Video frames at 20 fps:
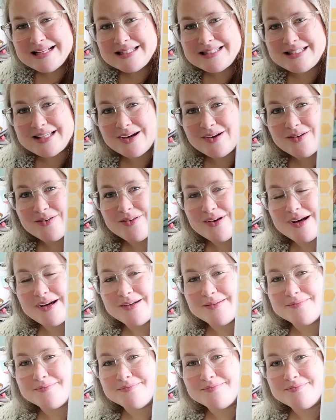So
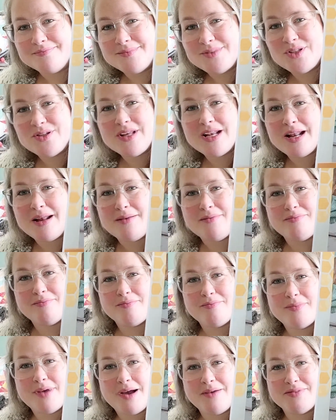then
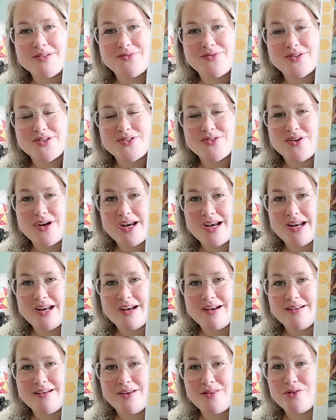I was
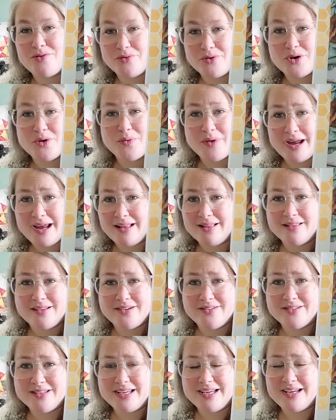frustrated. I threw it away,
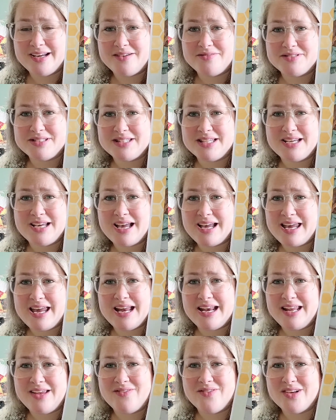literally. I was like, I
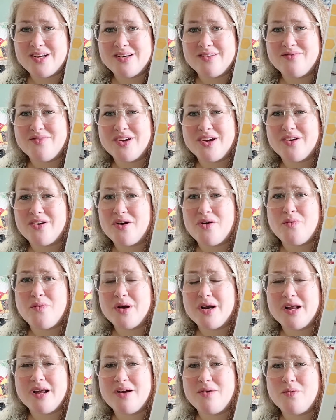can't even figure out
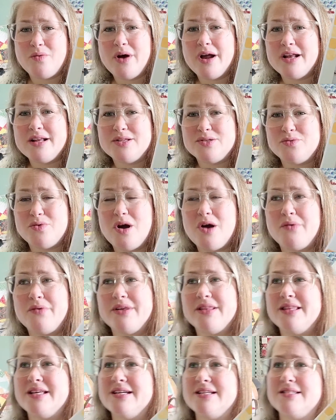what is wrong
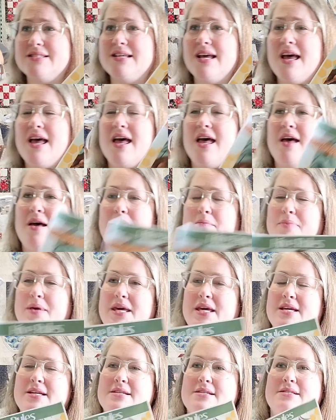with this,
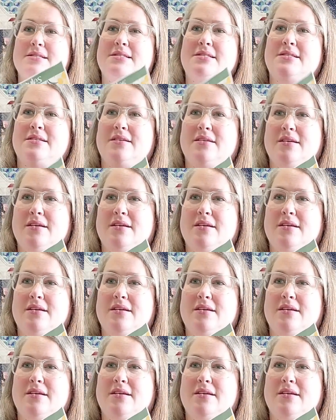because